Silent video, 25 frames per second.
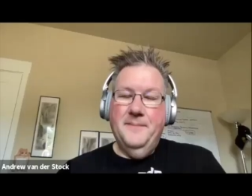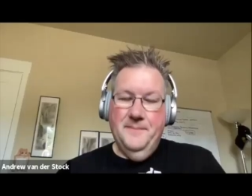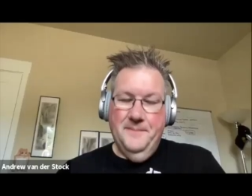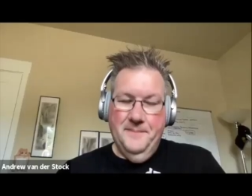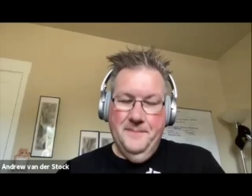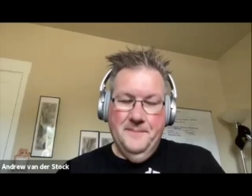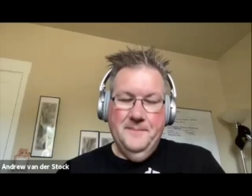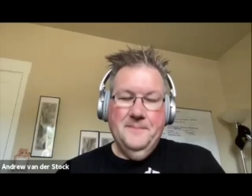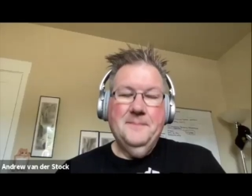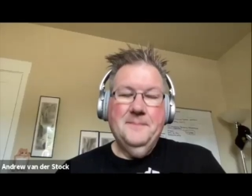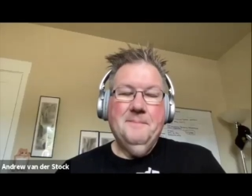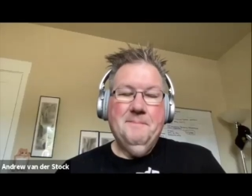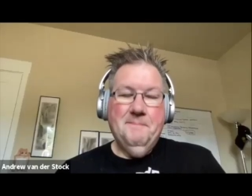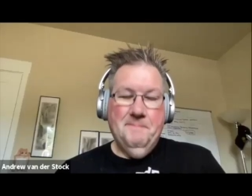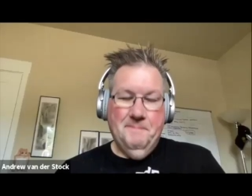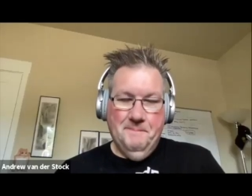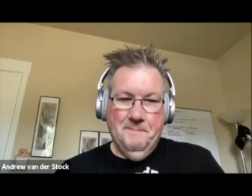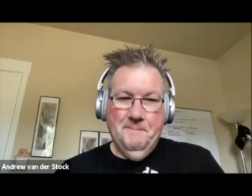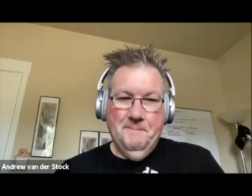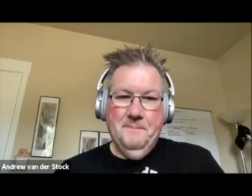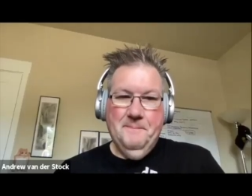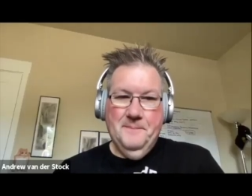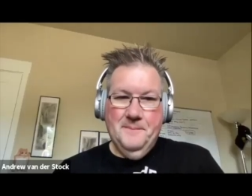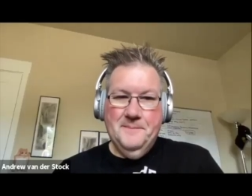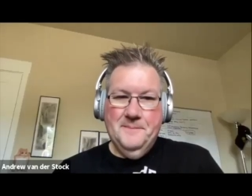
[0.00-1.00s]
Right?
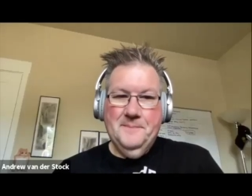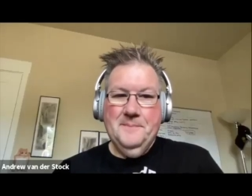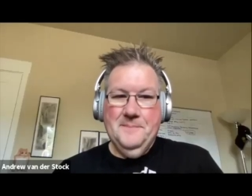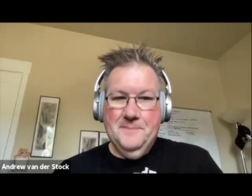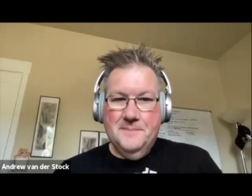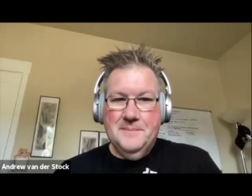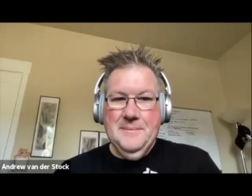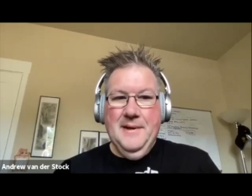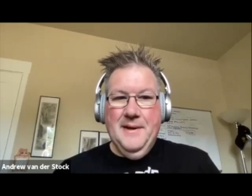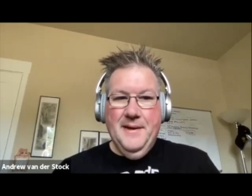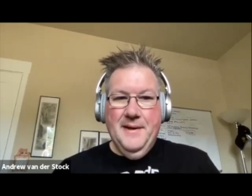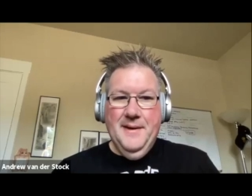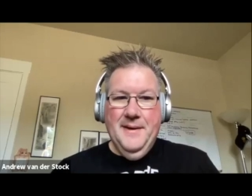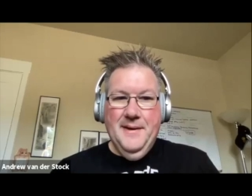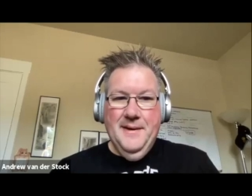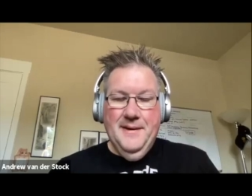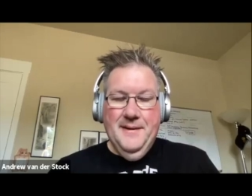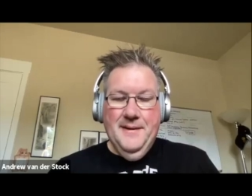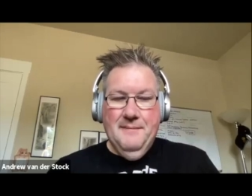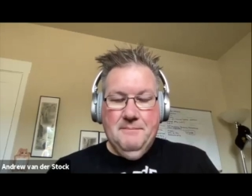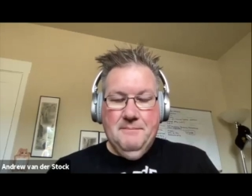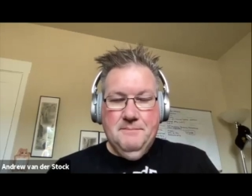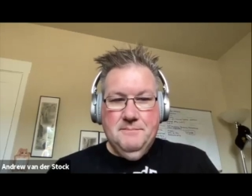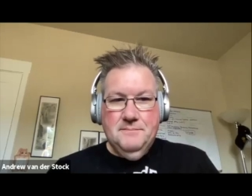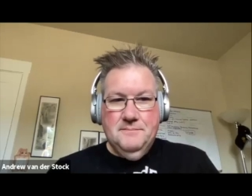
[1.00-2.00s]
And and
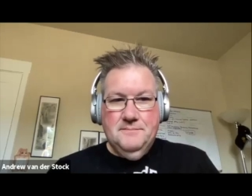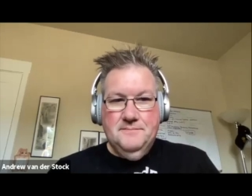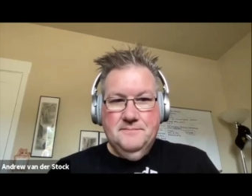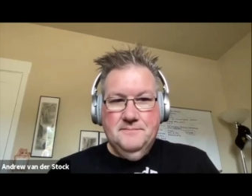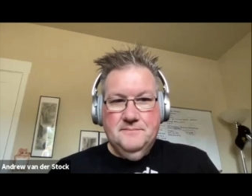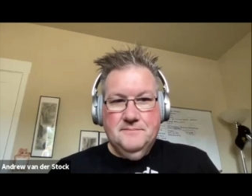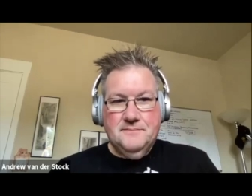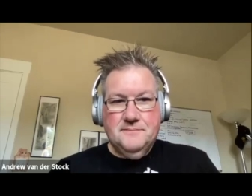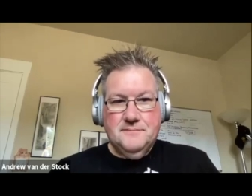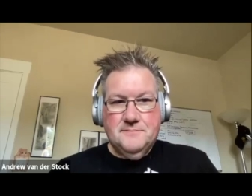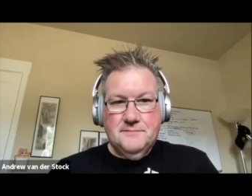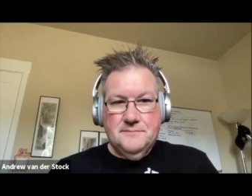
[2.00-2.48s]
I would also